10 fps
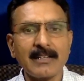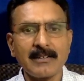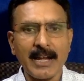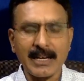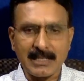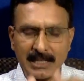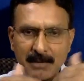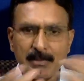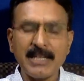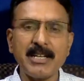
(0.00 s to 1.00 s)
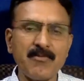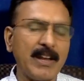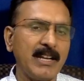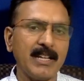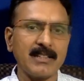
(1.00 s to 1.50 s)
actively
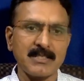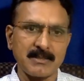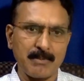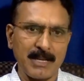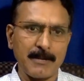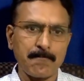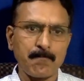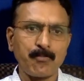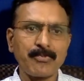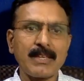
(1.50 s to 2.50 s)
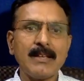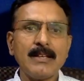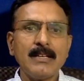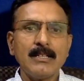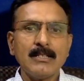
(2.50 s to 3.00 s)
defending this bill.
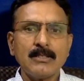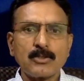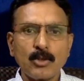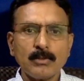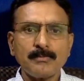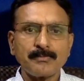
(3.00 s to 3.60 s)
So